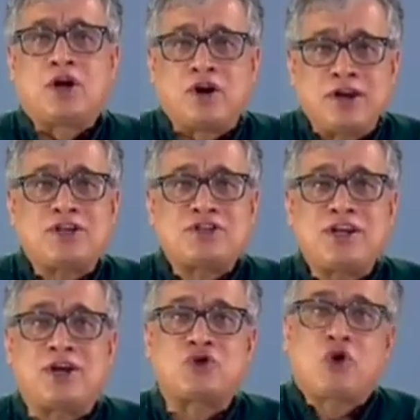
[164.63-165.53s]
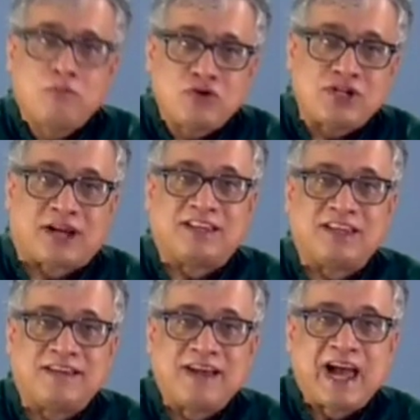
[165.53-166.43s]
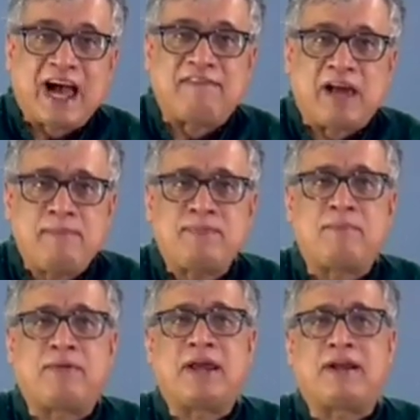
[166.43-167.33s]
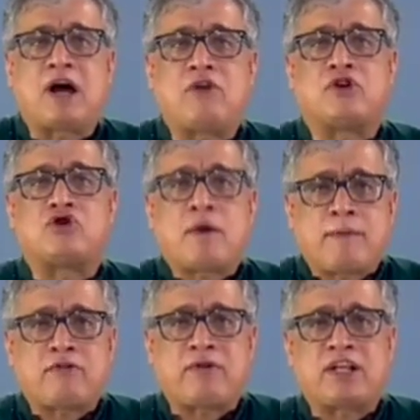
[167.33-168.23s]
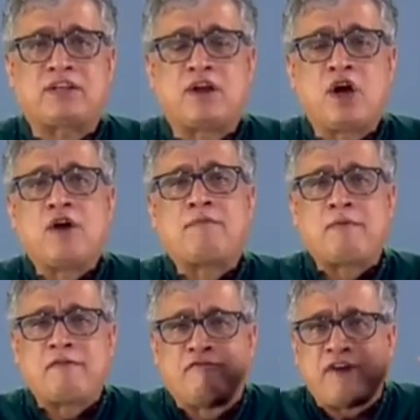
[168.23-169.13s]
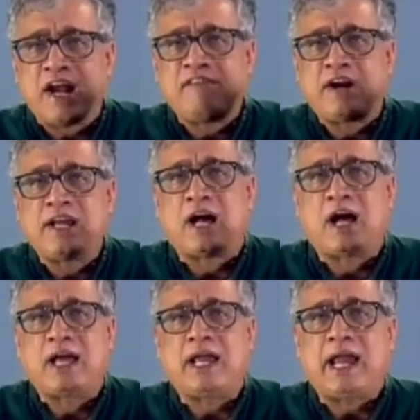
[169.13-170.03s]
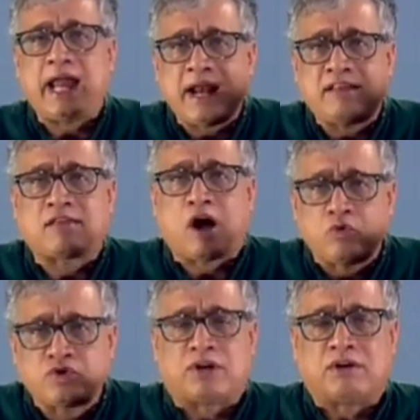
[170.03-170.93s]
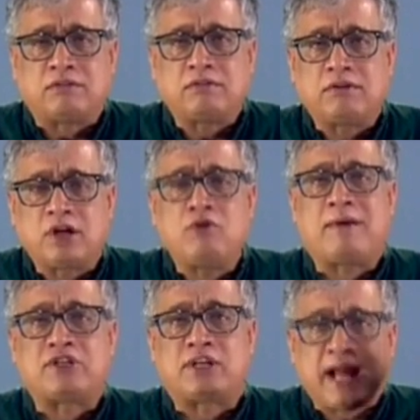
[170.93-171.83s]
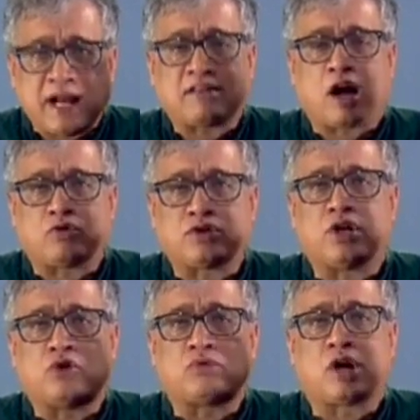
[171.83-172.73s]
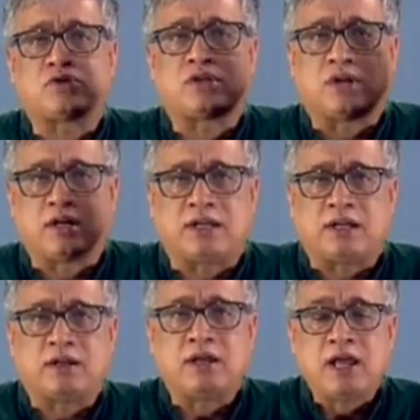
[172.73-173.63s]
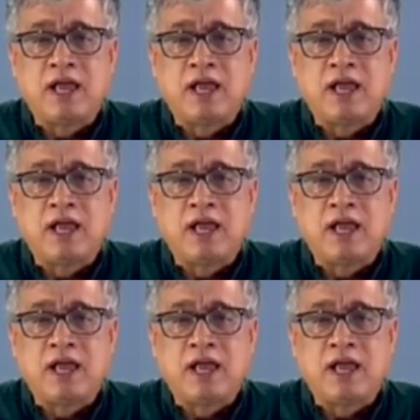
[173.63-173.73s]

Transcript: Kanya Shri and Shobut Shati have helped in bringing down the dropout rate from a very, very high 8,000. Can you imagine? 8,000 in 2013.